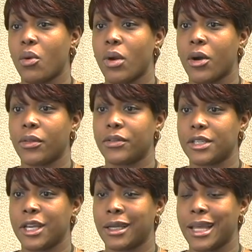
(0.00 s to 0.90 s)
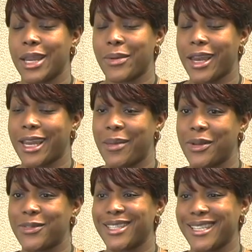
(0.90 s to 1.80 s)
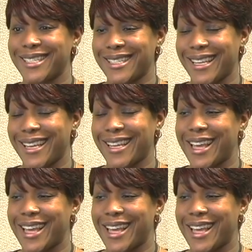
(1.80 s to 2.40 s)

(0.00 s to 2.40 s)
Well, there's a young lady by the name of Cece,